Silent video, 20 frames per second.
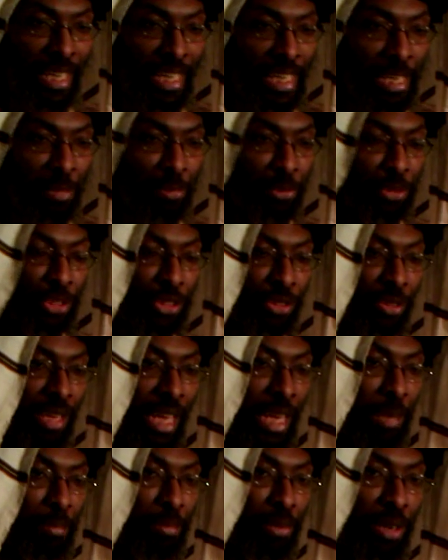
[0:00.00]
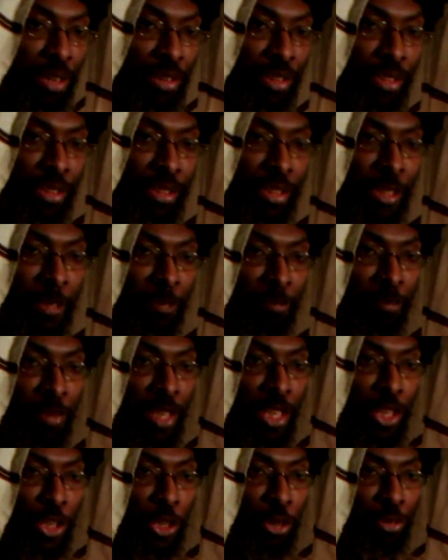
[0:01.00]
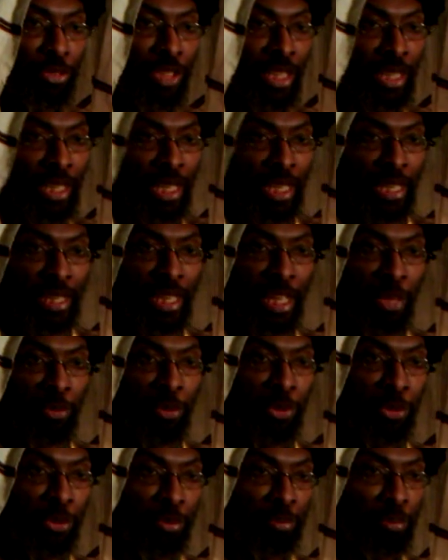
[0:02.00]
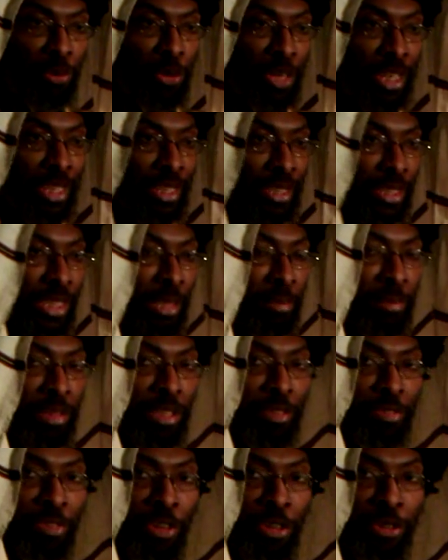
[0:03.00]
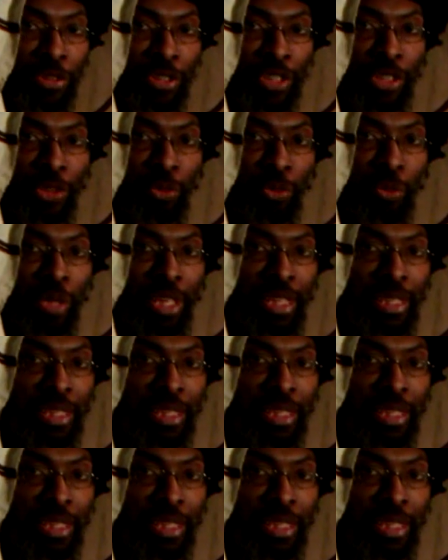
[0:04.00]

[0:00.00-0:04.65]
Hebrew Israelite brothers, they will point to some of the verses where it